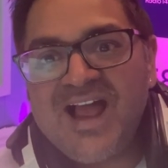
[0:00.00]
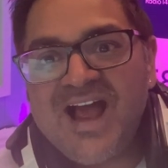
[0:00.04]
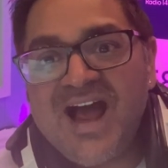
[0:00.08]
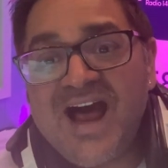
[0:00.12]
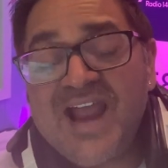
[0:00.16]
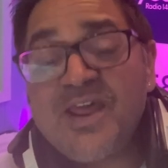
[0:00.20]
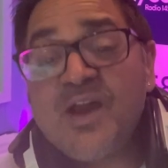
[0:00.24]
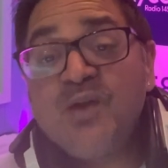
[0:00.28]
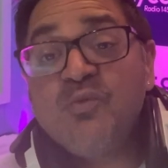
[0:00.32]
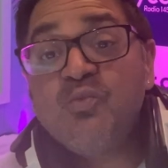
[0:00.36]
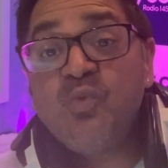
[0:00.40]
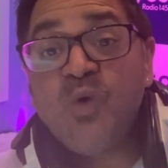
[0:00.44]

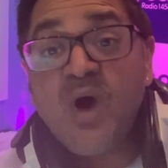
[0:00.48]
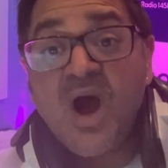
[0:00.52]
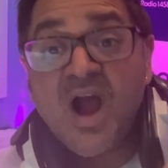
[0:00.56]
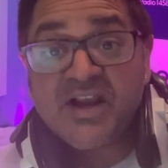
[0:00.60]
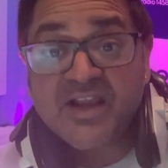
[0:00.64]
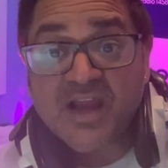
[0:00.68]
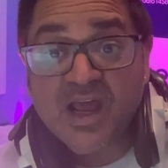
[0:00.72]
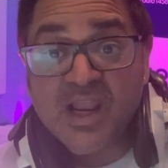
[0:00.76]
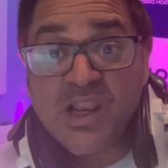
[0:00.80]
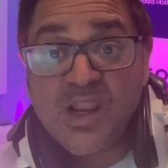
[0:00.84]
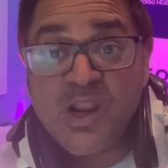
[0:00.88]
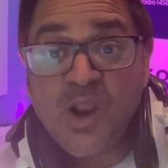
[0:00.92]
And I
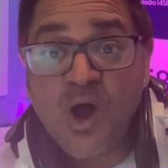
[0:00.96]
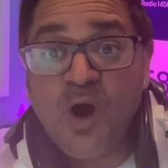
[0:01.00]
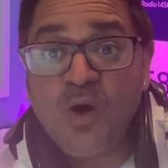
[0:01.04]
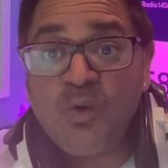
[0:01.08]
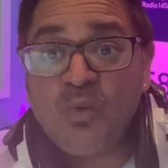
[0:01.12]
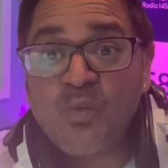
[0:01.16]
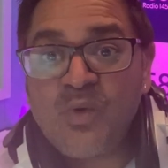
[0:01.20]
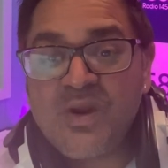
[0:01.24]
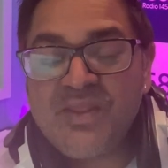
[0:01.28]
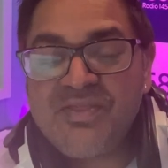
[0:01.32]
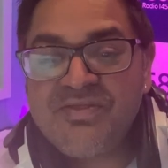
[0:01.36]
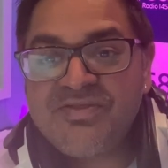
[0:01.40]
work a lot
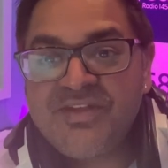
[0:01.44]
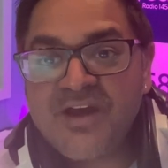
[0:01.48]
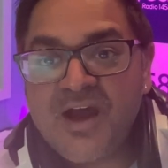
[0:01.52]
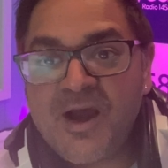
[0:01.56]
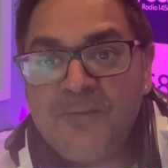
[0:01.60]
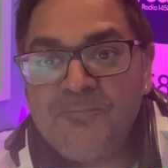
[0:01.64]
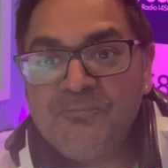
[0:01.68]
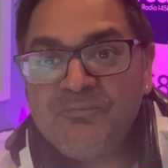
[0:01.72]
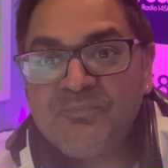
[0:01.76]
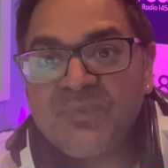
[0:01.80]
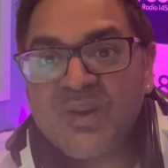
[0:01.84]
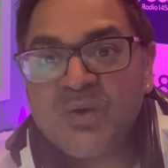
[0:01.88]
with
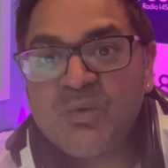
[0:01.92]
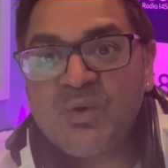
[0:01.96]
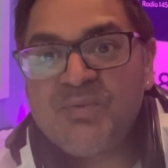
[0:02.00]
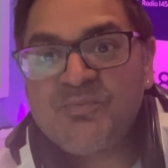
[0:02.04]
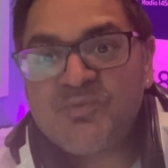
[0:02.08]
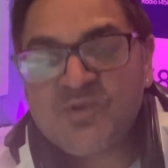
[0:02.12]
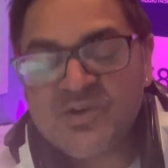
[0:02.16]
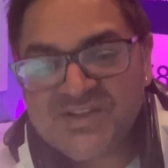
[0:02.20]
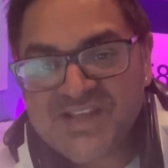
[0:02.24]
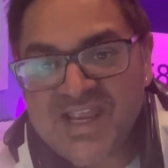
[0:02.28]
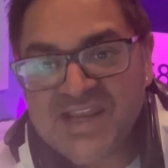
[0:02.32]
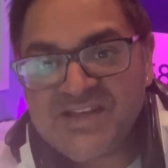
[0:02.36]

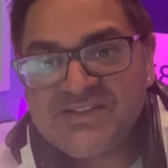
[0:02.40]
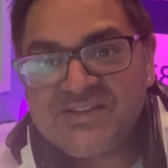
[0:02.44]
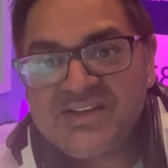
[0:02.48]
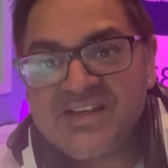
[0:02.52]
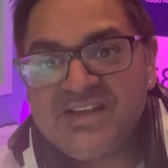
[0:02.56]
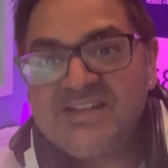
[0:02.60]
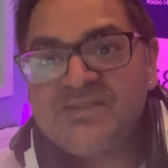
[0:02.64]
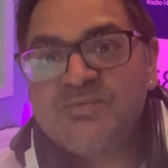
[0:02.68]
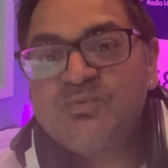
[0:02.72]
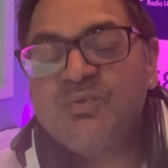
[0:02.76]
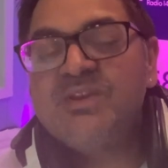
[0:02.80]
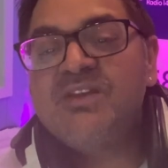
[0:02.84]

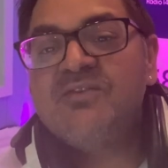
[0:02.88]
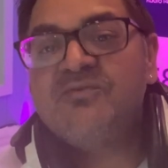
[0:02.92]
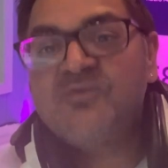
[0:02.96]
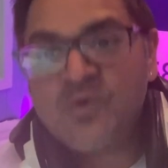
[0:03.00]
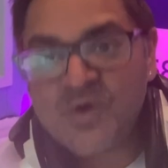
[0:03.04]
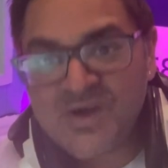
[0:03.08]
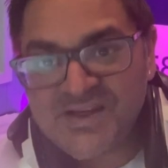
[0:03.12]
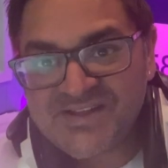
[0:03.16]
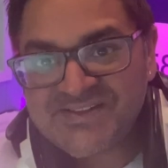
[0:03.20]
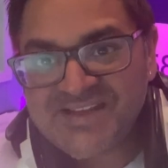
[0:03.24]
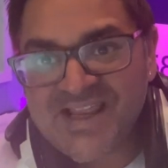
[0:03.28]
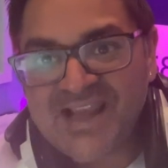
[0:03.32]
presenters, with the
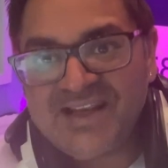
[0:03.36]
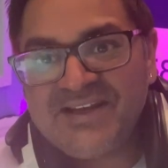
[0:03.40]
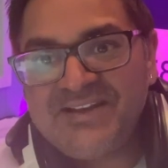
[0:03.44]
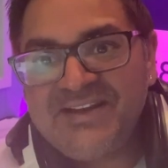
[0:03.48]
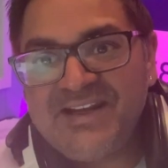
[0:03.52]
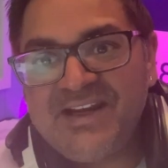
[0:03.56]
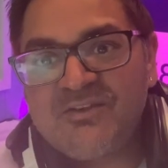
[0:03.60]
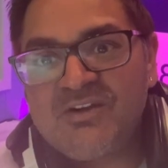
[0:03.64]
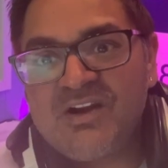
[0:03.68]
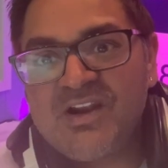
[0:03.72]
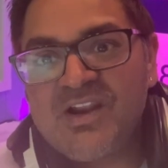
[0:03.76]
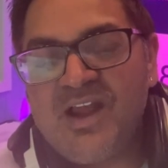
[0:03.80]
voice talent
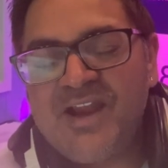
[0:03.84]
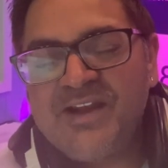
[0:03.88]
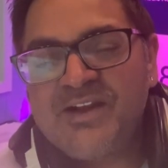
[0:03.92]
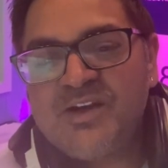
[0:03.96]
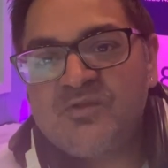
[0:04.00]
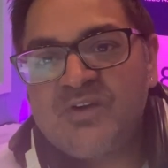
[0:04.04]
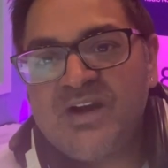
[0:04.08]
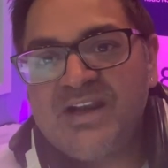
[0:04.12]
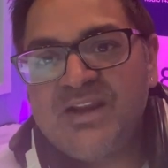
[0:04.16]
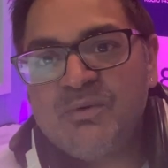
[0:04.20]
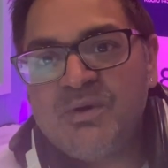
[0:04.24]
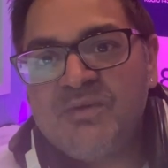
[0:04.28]
here at Lyca
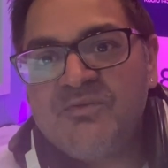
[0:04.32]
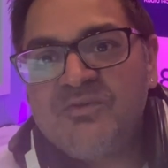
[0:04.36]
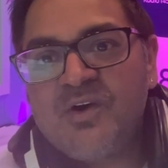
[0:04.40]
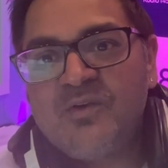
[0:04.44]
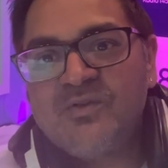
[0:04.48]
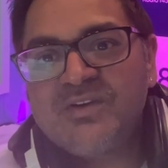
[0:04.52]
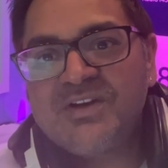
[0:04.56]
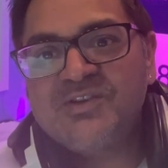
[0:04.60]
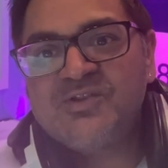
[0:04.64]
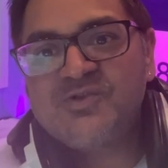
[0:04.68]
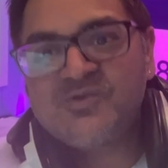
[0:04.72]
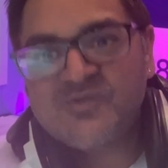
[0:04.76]
Radio,
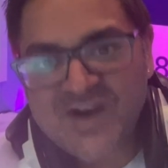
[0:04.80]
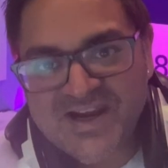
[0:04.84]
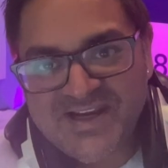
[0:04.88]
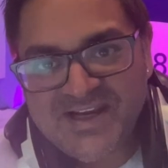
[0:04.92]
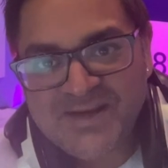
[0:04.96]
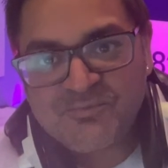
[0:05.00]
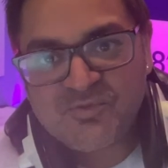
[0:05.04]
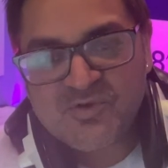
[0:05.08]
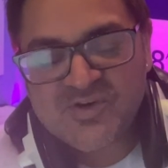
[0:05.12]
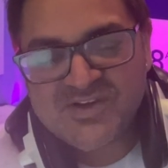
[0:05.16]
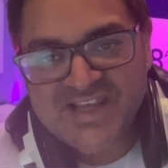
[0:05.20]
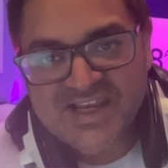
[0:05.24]
involved in
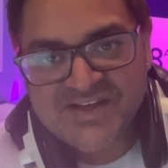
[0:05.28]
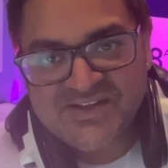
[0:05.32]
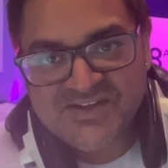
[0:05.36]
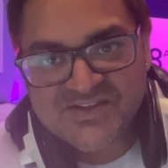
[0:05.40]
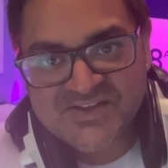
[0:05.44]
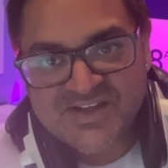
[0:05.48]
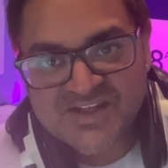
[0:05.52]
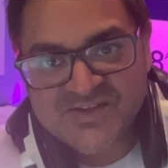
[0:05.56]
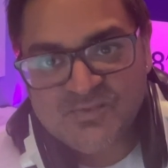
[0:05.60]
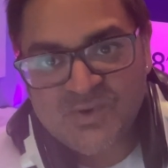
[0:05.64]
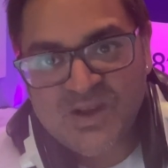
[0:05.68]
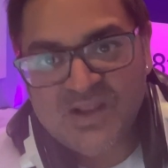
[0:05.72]
training
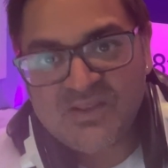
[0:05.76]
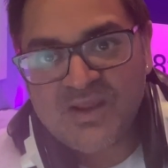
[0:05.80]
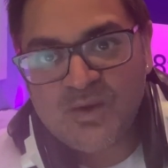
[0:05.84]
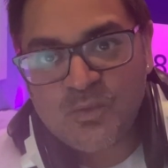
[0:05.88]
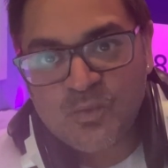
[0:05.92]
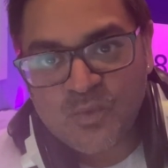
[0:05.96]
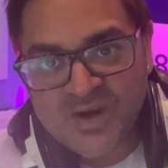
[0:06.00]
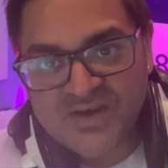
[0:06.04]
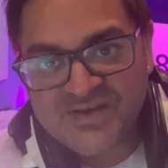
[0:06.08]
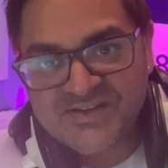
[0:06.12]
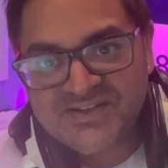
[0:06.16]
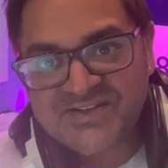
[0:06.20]
presenters as well, that
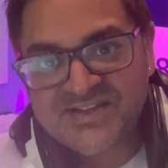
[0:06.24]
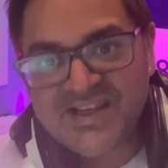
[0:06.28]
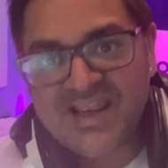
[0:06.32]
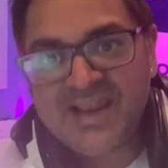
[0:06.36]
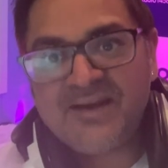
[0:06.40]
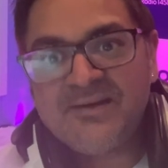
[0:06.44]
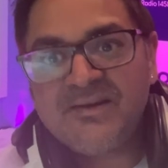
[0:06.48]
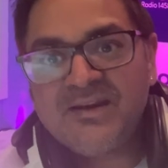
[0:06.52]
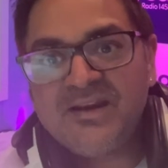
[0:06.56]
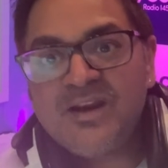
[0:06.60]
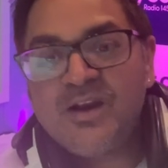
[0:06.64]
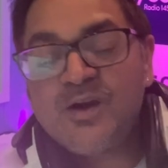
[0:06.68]
once
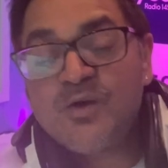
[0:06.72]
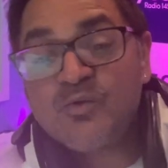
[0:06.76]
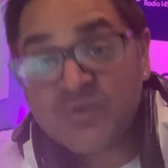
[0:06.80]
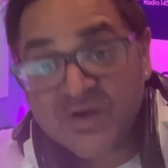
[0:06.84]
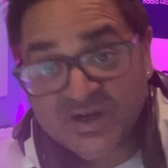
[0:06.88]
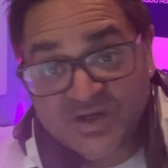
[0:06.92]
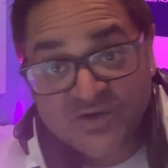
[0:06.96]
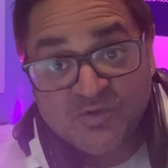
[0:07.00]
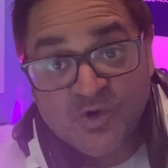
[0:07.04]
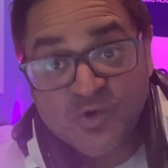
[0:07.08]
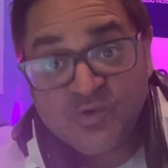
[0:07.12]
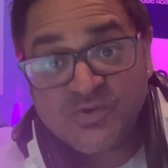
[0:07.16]
they're
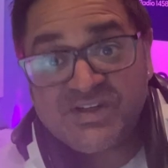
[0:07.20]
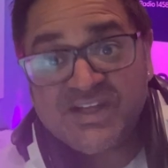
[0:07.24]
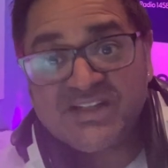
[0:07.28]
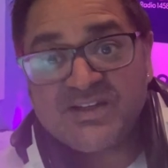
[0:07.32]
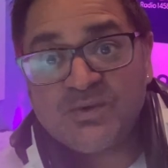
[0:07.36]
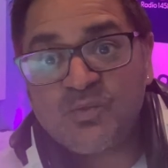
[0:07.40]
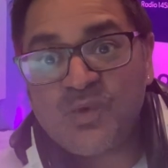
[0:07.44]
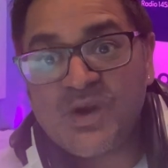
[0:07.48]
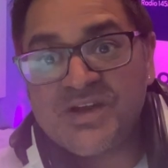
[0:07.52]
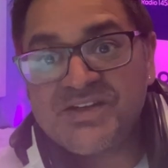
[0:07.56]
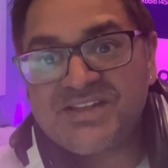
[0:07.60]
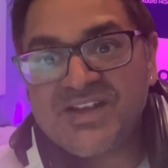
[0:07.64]
recruited
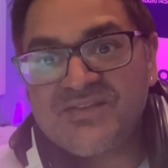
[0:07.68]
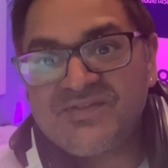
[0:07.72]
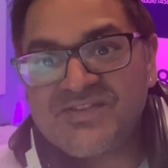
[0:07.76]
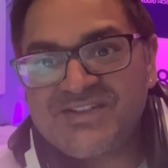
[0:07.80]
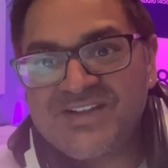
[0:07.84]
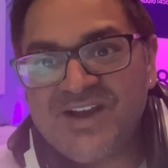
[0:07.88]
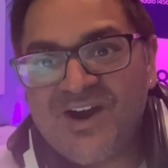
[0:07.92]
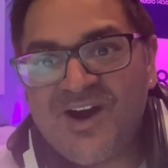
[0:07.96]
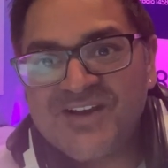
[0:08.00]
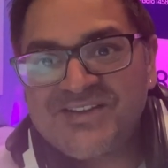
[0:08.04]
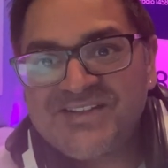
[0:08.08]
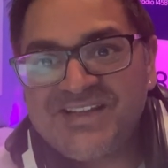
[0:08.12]
and once they've
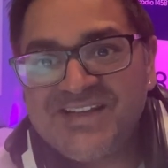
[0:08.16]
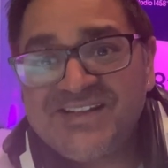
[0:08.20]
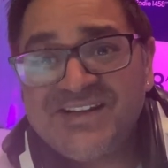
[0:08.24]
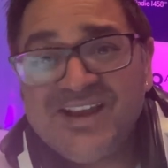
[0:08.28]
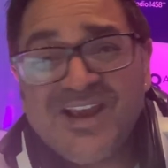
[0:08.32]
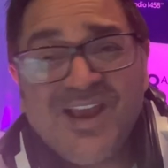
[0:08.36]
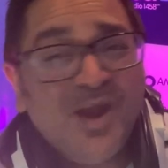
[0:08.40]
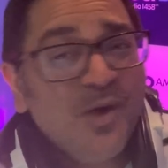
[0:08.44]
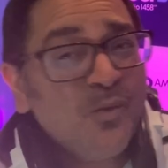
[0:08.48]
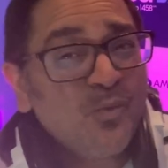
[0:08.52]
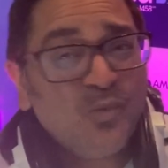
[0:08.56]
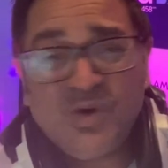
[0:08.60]
started,
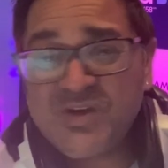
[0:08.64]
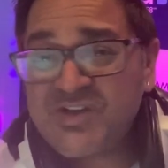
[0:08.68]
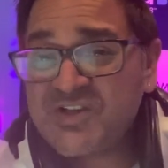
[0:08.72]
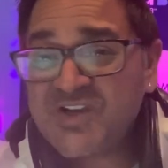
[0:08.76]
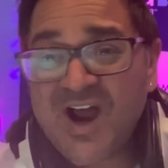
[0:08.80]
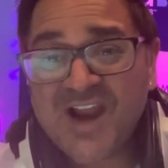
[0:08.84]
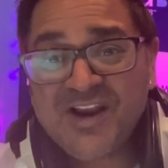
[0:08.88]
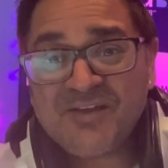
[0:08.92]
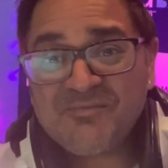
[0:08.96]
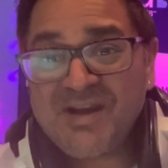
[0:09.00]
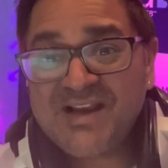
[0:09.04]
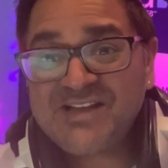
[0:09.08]
which
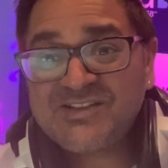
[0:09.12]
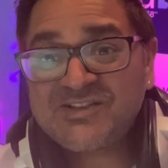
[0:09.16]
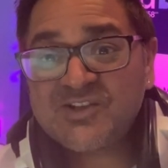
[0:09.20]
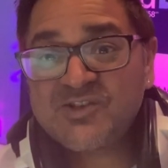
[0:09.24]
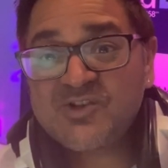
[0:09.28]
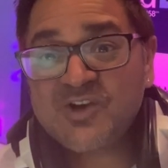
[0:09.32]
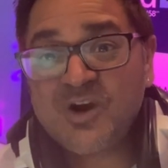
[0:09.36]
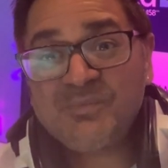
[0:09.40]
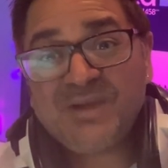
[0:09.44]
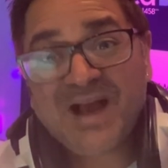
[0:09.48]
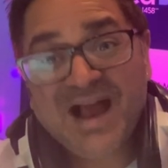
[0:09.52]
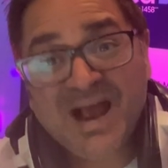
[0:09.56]
kind of makes the
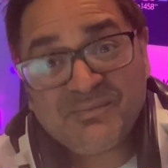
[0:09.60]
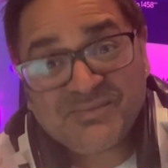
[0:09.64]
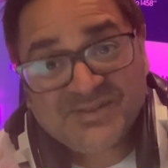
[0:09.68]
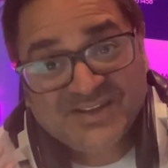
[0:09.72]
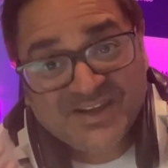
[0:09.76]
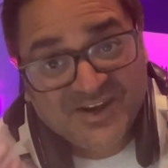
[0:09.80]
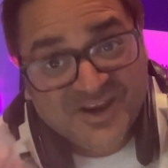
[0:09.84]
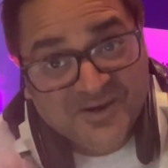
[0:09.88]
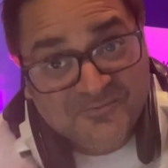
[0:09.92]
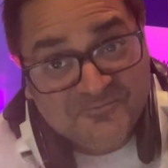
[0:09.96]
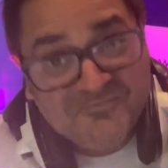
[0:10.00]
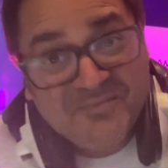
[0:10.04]
job
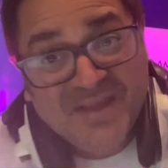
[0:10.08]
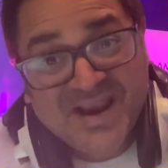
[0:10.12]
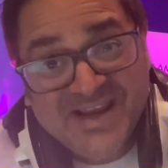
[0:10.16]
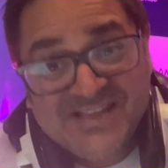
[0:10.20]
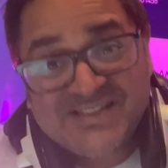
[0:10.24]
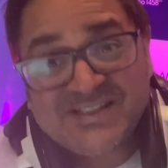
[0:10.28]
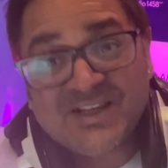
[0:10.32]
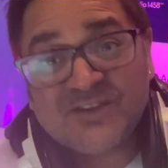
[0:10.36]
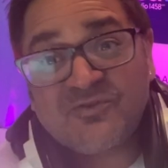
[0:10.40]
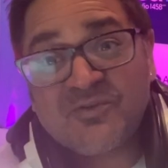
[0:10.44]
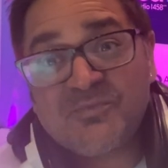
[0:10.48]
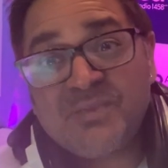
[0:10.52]
absolutely
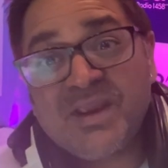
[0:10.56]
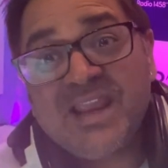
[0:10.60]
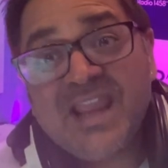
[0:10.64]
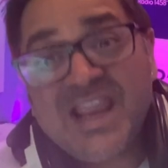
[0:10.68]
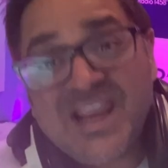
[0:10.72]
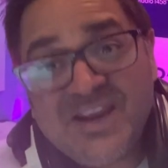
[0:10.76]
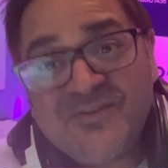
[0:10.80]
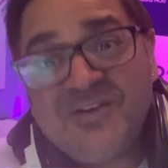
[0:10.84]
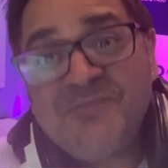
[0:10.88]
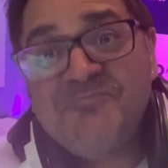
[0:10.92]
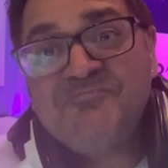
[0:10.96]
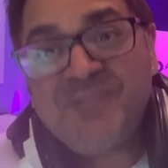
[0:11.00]
amazing for me,
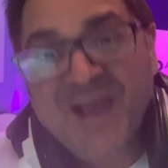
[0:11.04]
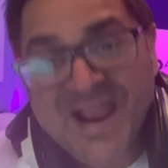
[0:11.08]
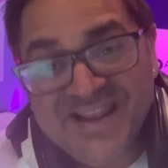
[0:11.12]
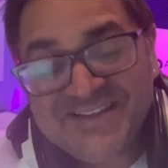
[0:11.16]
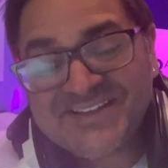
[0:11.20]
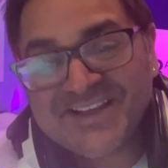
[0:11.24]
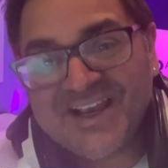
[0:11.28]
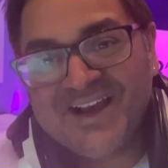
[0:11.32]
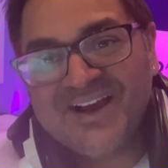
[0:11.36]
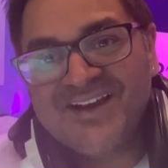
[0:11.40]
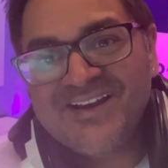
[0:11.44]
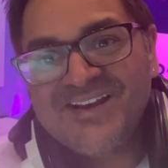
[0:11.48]
even
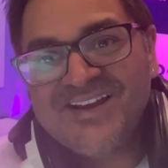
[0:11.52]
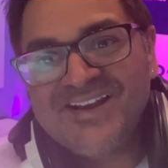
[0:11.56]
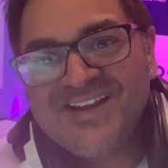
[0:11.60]
better.